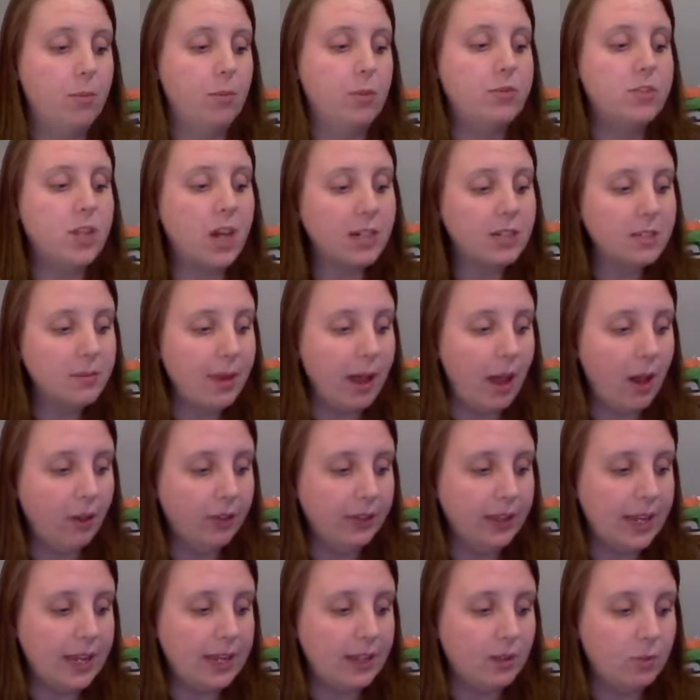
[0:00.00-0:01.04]
We've talked
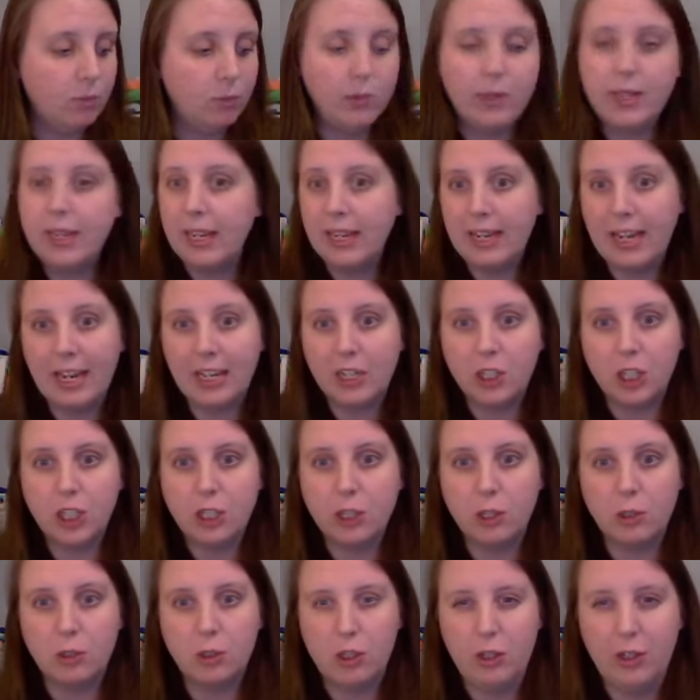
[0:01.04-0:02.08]
about like
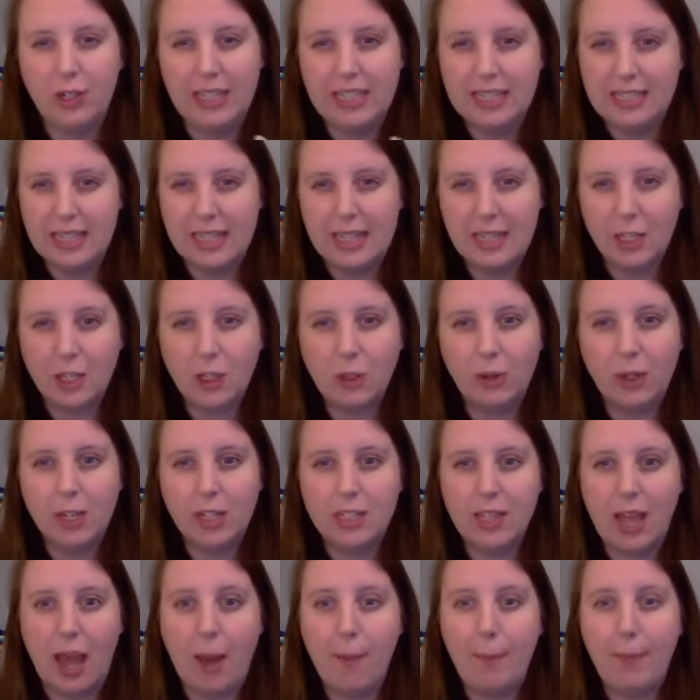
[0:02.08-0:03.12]
re-engaging those students in the
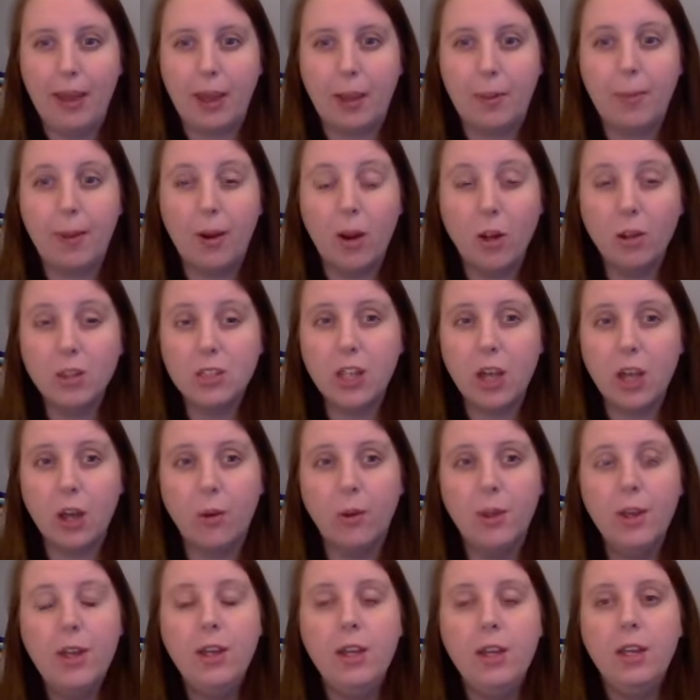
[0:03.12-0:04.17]
unit topic, but
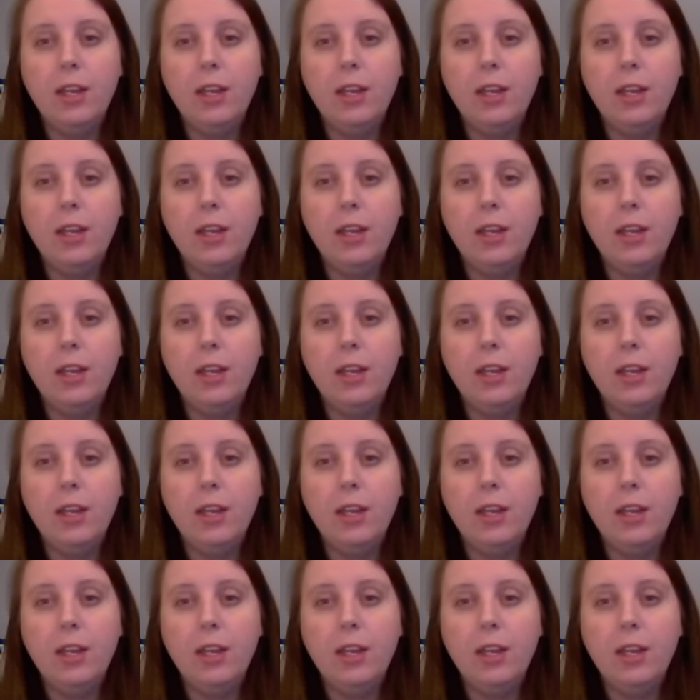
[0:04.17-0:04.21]
also